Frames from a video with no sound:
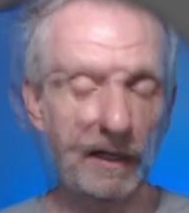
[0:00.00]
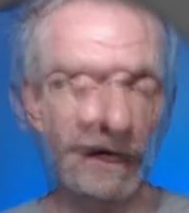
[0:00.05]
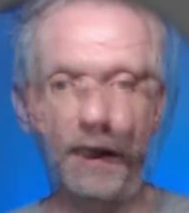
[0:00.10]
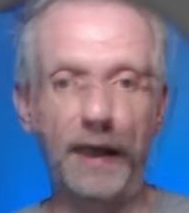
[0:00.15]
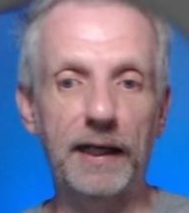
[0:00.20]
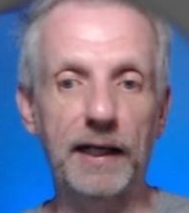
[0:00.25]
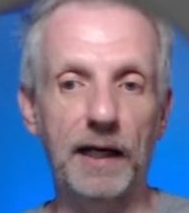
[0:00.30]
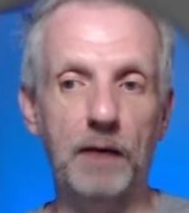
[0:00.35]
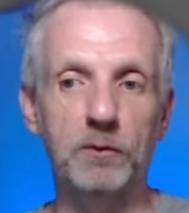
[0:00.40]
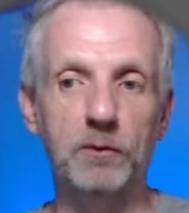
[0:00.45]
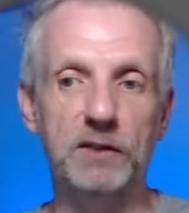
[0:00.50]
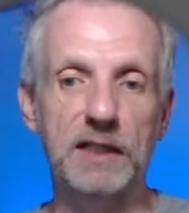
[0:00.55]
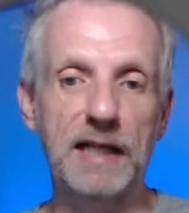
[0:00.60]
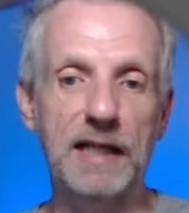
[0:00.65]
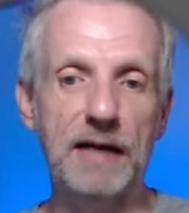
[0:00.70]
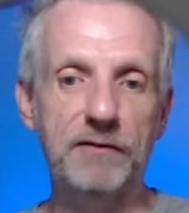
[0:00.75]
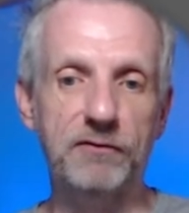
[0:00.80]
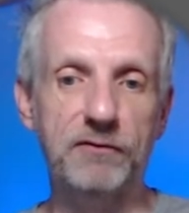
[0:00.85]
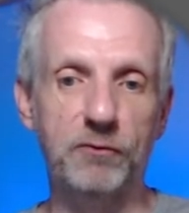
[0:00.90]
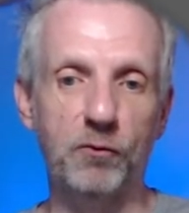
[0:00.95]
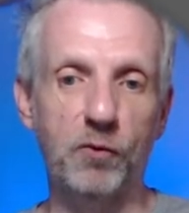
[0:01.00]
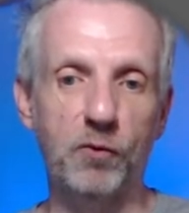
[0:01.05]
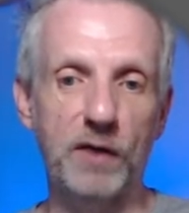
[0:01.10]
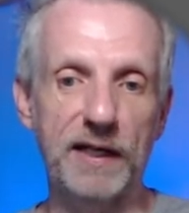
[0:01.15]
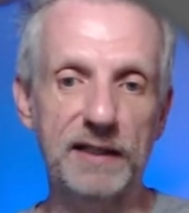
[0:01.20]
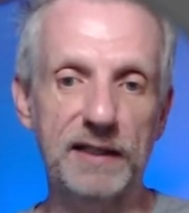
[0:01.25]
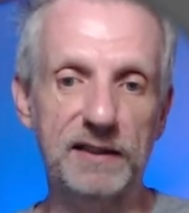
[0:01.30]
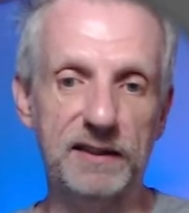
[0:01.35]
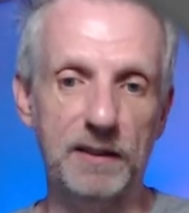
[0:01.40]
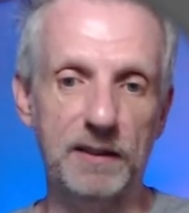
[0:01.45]
and I was left
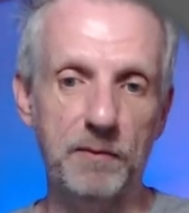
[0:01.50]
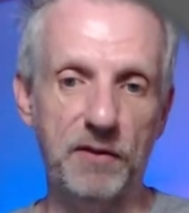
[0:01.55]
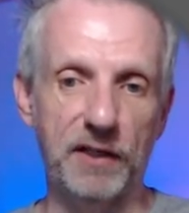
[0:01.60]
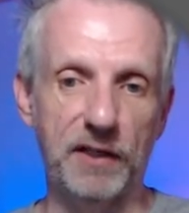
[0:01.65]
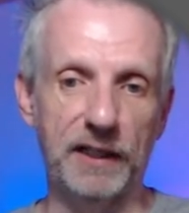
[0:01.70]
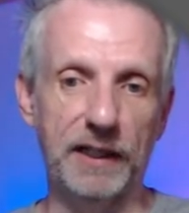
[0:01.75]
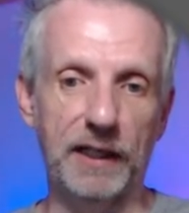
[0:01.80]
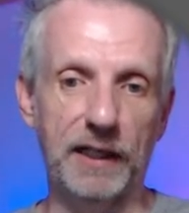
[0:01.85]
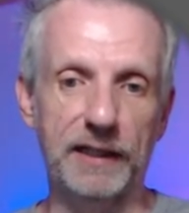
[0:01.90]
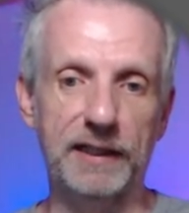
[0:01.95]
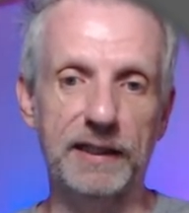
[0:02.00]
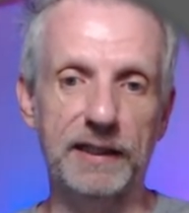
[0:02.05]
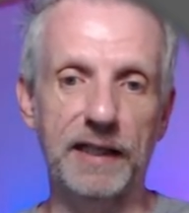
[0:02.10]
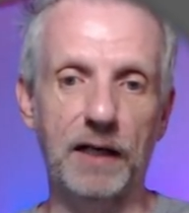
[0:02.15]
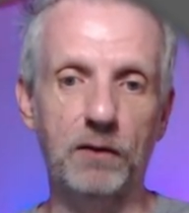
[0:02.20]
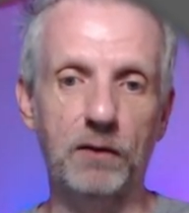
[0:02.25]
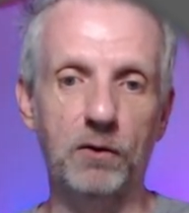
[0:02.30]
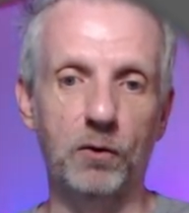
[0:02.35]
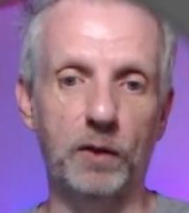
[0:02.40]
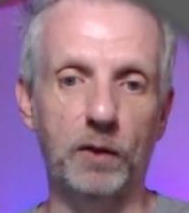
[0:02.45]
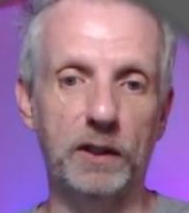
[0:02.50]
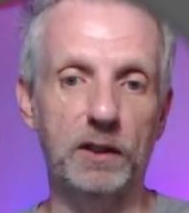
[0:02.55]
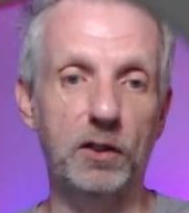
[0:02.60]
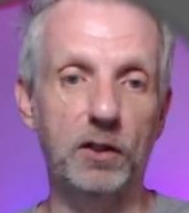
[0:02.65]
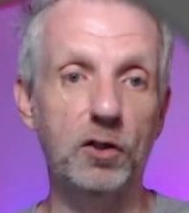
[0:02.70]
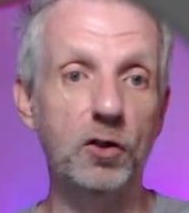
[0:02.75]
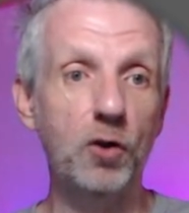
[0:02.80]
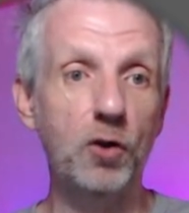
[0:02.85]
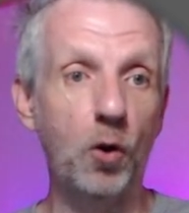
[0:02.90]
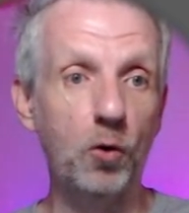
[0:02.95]
with something I can now go and
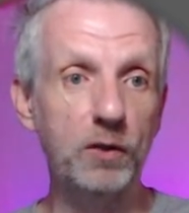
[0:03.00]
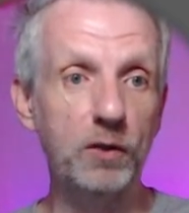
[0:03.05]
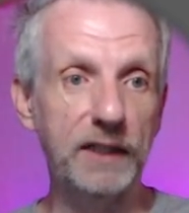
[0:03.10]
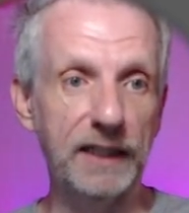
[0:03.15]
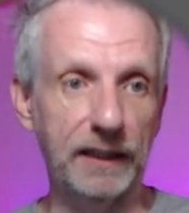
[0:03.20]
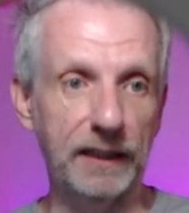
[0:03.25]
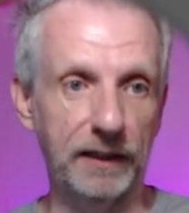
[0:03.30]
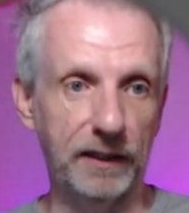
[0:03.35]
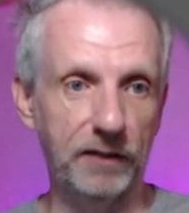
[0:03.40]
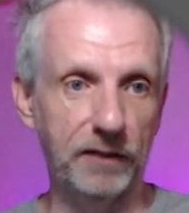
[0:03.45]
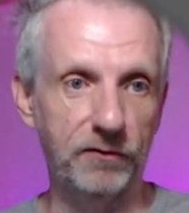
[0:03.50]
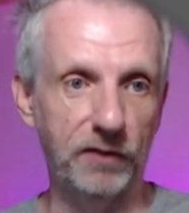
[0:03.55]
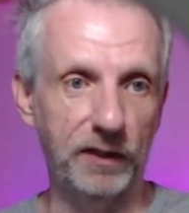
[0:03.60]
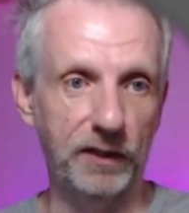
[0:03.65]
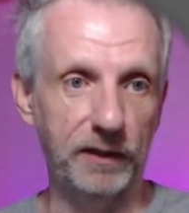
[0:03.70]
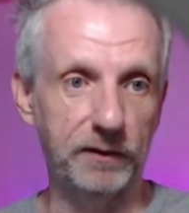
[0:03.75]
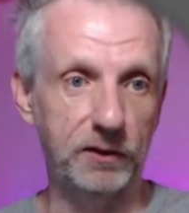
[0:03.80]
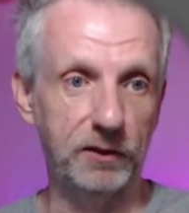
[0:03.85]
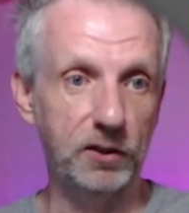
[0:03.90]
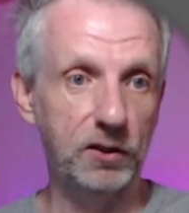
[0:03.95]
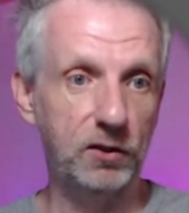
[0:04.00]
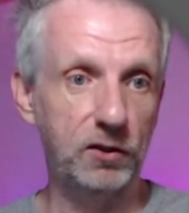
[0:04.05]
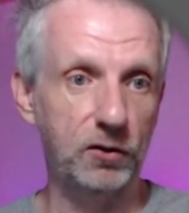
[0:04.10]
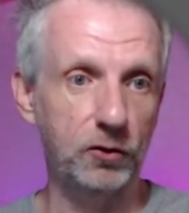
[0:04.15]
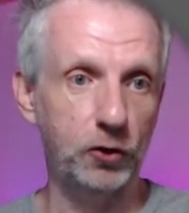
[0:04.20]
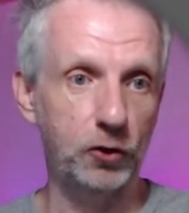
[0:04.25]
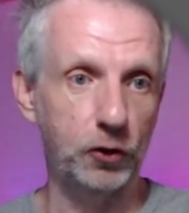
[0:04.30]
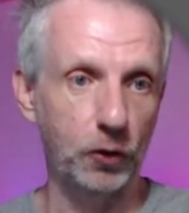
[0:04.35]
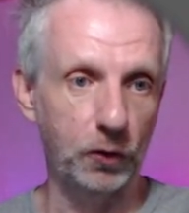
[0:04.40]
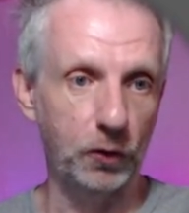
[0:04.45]
load in if I just to
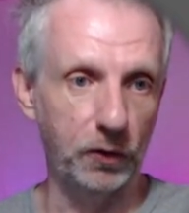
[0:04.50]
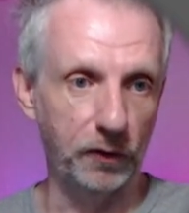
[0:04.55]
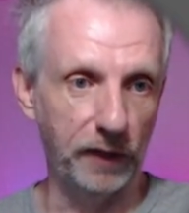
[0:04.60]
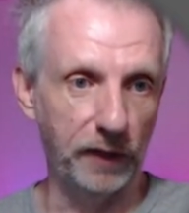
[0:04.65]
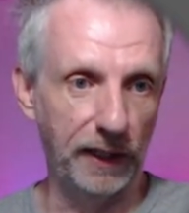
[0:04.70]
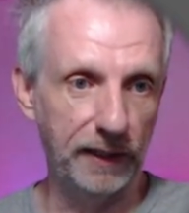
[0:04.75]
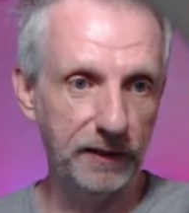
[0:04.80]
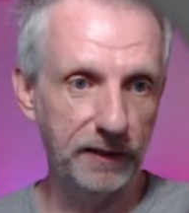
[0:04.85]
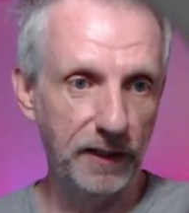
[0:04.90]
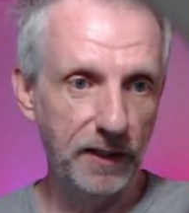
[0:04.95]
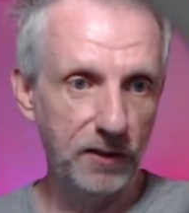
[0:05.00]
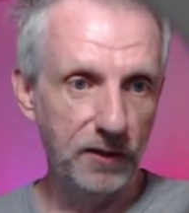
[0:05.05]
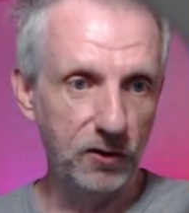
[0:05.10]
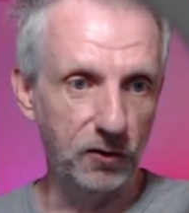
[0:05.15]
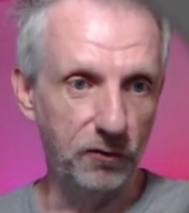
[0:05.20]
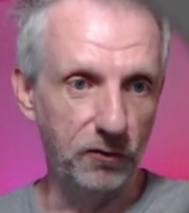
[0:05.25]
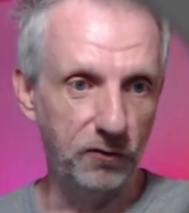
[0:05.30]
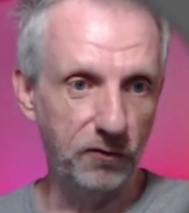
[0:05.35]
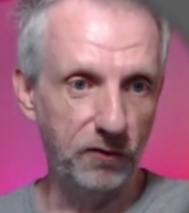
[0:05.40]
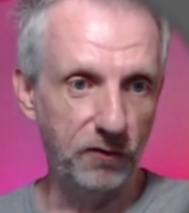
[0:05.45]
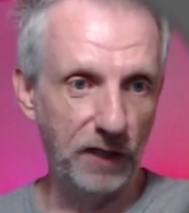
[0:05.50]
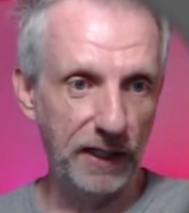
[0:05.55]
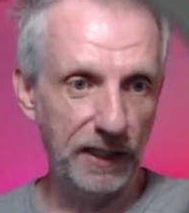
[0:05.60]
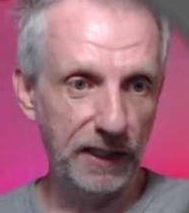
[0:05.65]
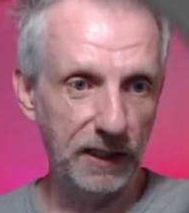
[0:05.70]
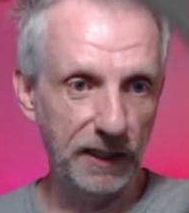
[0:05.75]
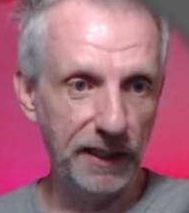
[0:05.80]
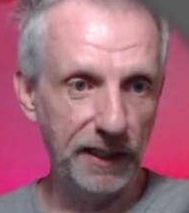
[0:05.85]
show you that. So File,